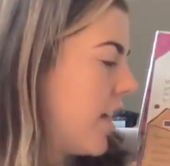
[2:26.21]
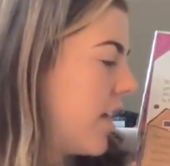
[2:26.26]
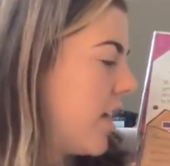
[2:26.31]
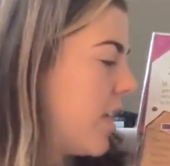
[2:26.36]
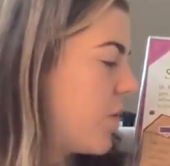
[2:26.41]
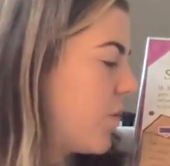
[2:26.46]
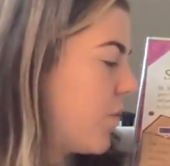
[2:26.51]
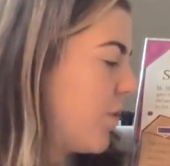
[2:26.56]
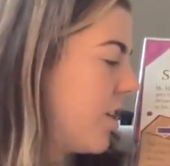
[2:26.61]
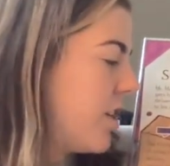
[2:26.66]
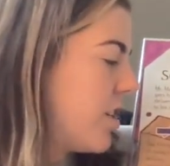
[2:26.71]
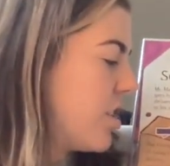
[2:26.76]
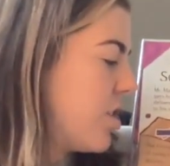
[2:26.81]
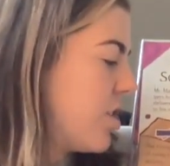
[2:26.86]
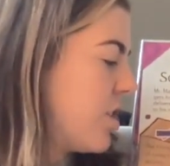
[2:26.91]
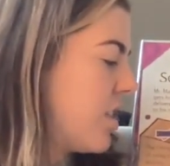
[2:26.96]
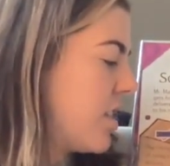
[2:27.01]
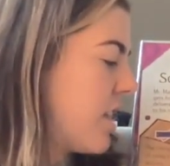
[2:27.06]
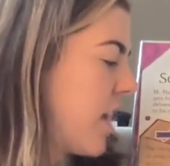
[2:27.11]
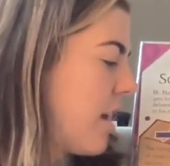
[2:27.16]
His
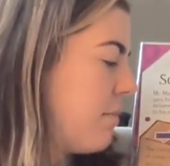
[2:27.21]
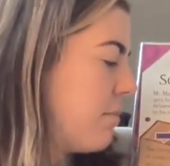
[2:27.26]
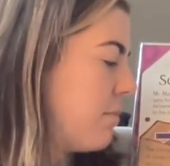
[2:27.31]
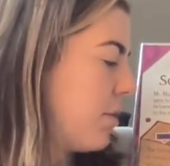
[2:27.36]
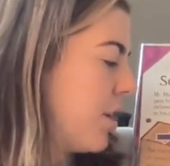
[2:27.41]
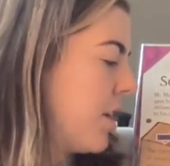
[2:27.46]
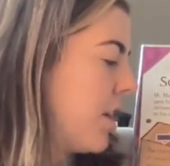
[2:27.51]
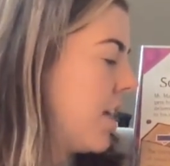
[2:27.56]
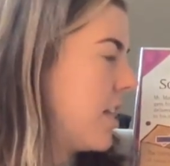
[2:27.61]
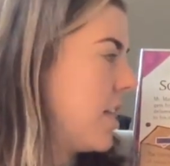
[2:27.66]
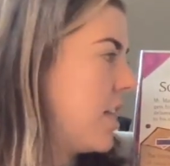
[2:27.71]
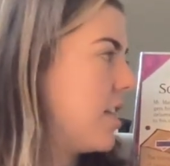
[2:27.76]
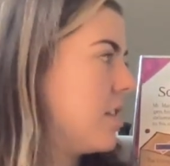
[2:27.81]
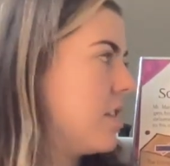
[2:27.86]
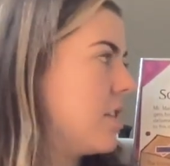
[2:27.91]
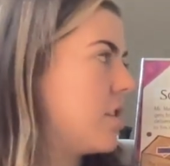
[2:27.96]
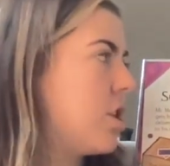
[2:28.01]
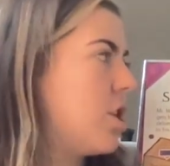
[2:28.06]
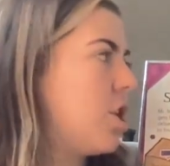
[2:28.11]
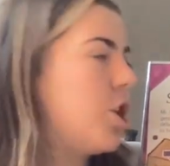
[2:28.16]
freezer is empty and he
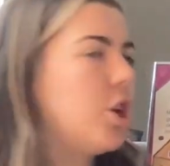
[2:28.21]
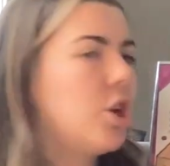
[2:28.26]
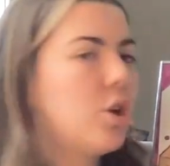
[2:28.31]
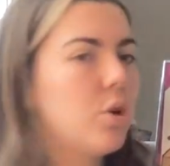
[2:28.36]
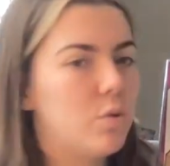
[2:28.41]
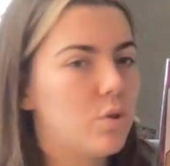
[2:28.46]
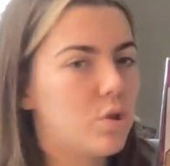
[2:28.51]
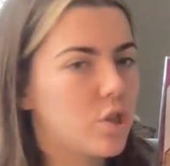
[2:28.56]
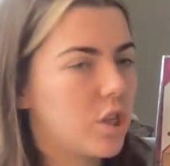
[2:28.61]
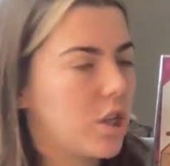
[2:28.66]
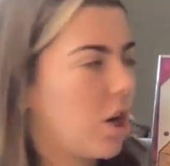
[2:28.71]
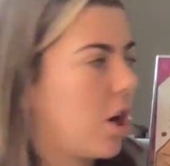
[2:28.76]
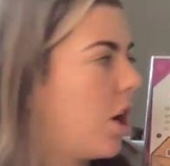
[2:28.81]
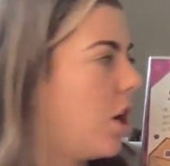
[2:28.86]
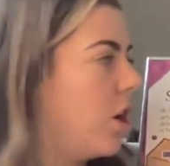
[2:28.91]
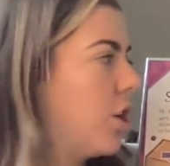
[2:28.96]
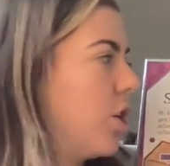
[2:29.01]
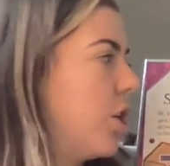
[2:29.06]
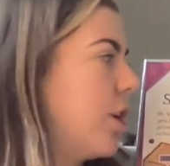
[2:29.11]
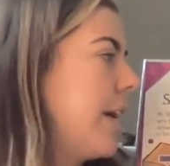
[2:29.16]
is hugely
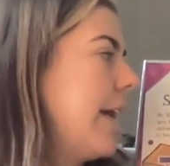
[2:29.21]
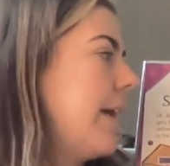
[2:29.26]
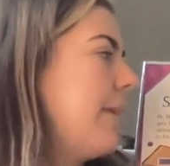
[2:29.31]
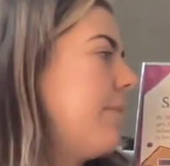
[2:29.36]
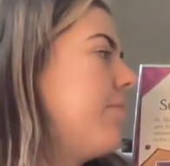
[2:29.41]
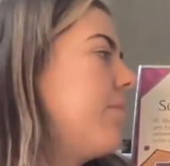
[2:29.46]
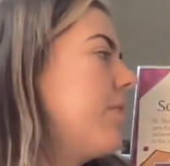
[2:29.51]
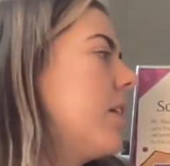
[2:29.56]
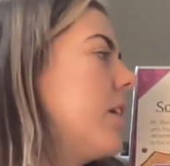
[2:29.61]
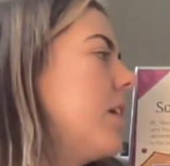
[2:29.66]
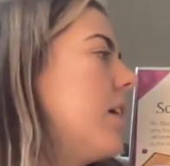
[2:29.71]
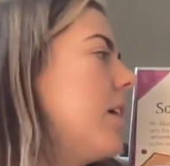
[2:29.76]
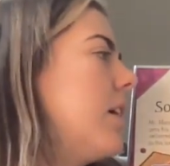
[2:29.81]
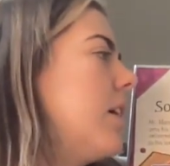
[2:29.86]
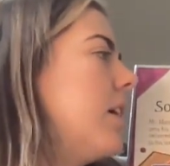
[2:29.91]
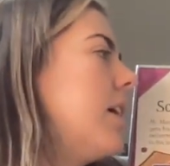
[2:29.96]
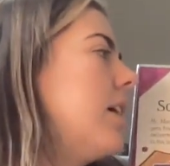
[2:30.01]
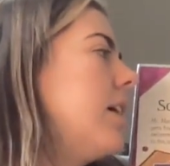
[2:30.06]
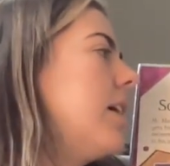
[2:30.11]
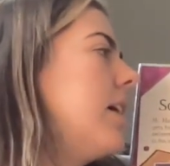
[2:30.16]
hungry.
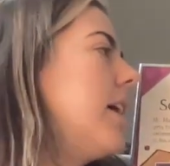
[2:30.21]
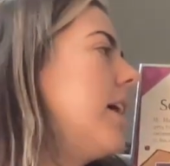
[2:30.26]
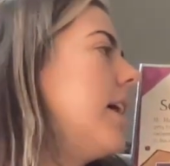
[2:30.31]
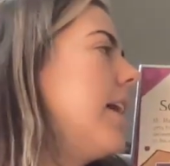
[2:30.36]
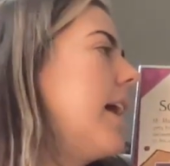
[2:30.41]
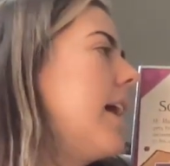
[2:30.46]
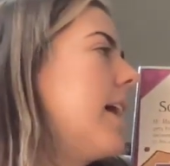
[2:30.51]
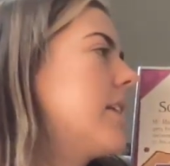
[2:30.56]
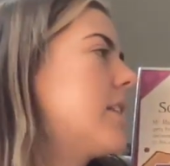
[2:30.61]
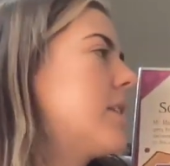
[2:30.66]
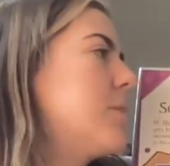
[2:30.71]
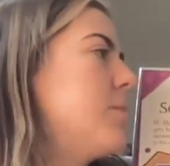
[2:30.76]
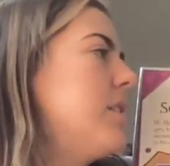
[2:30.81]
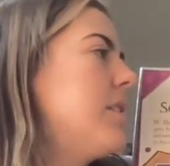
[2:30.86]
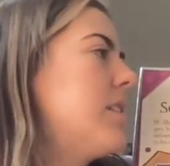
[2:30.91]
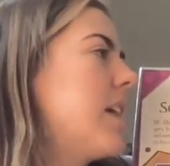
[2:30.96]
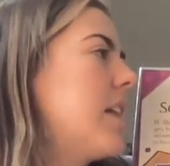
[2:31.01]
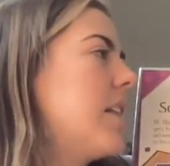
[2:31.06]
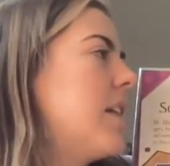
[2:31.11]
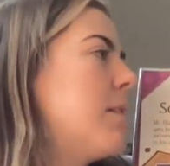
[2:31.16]
It has to
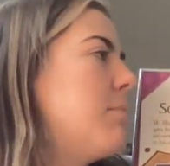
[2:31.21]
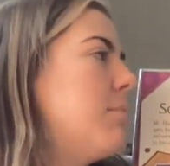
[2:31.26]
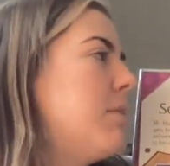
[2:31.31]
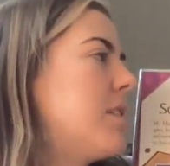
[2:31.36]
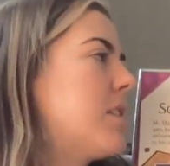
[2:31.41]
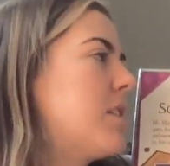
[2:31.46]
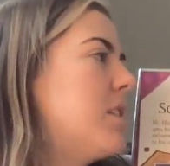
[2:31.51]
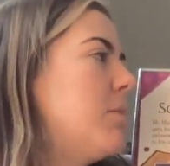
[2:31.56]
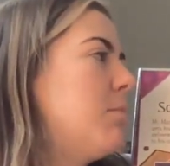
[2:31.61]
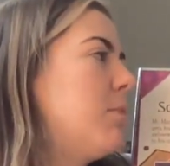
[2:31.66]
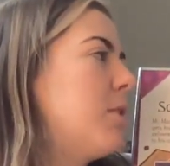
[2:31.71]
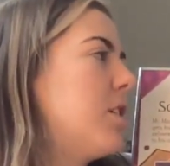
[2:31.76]
be said that Mr.